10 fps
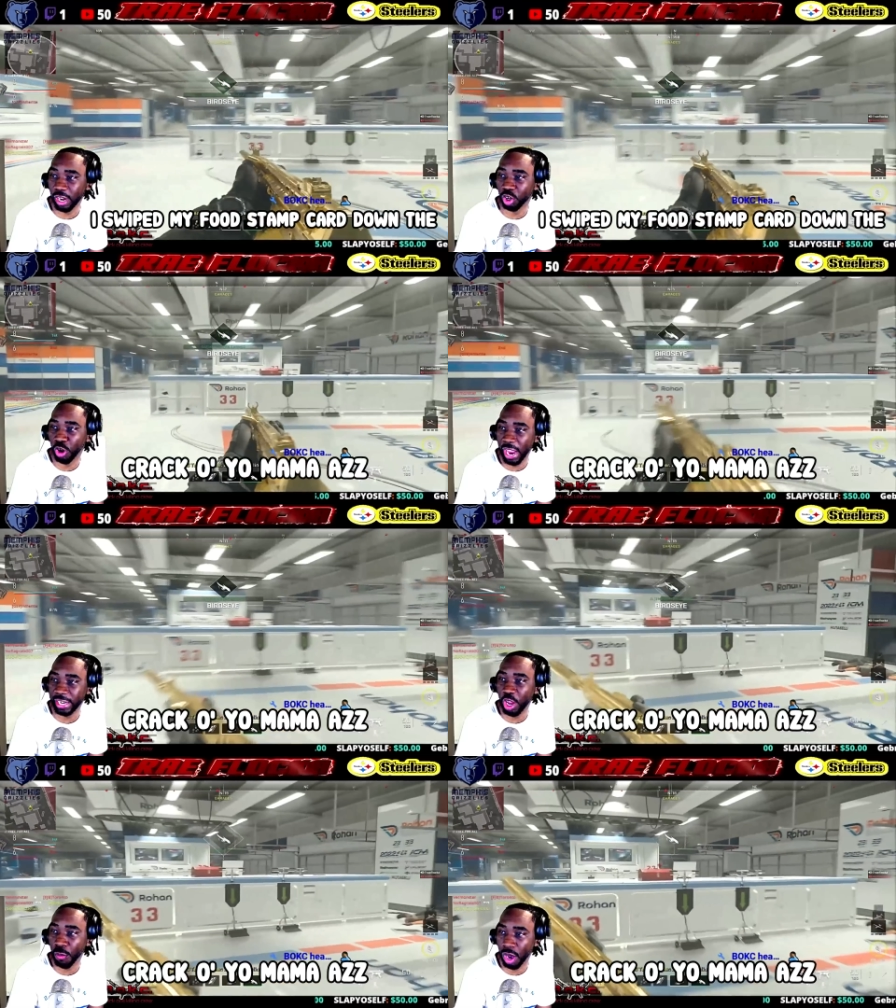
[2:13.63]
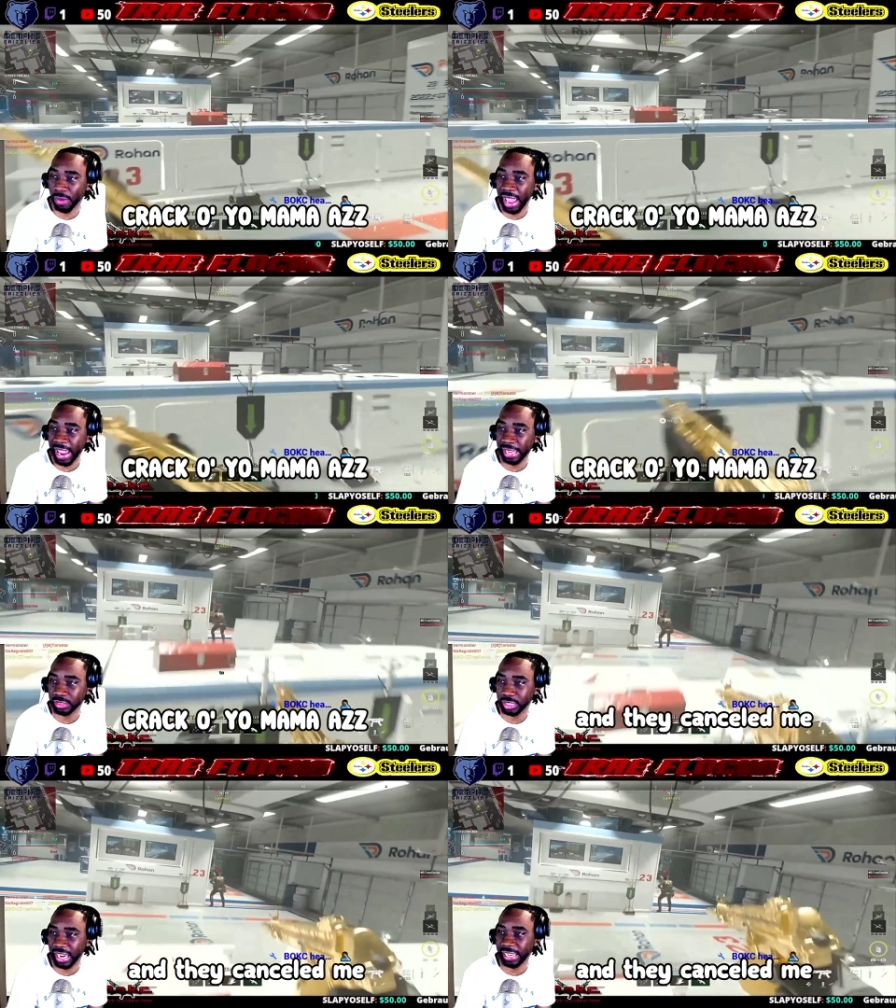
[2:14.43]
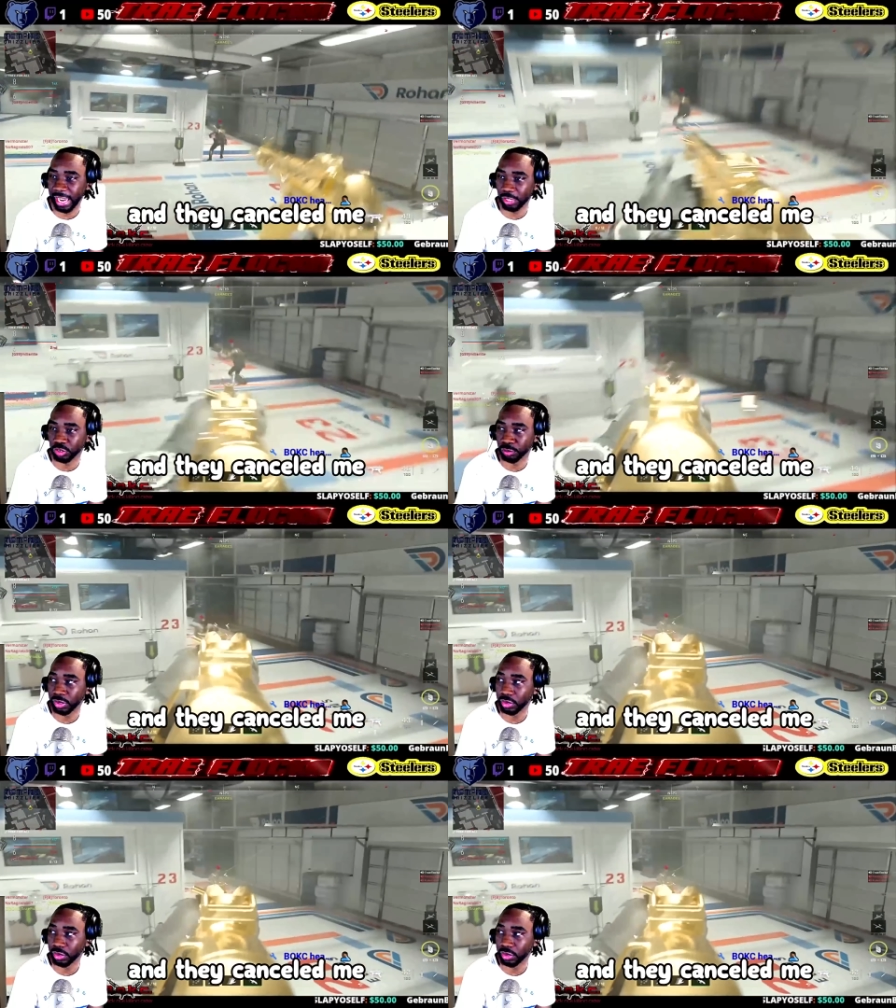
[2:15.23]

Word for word: down the crack of your mama ass, and they canceled.